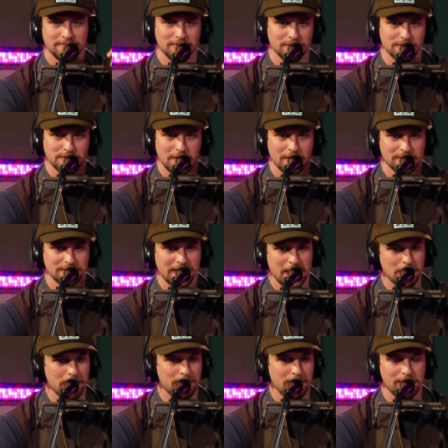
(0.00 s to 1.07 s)
their songs
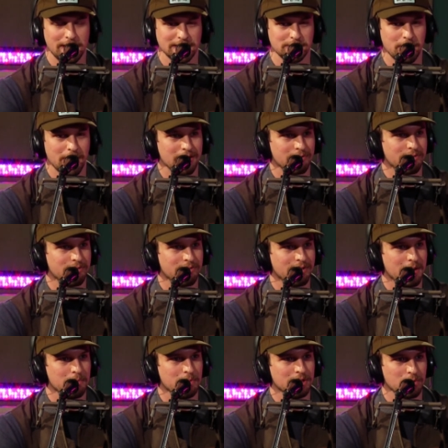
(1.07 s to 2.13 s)
came up on my Spotify,
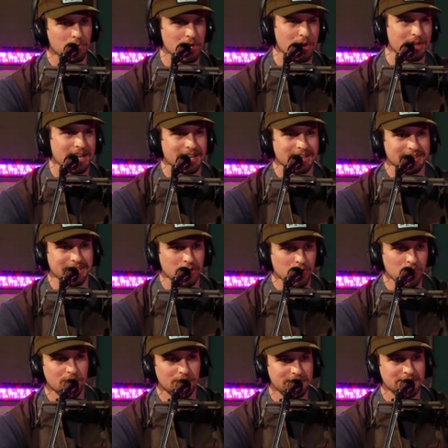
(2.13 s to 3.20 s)
but like we all kind of like
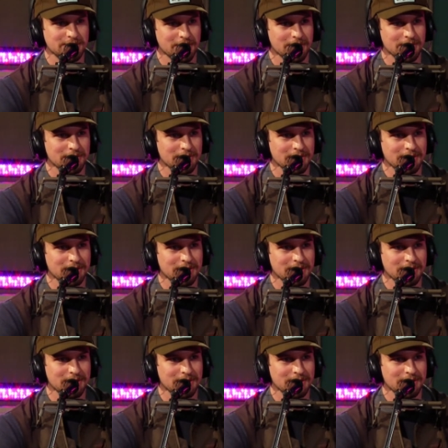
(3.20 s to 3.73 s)
knew of each other.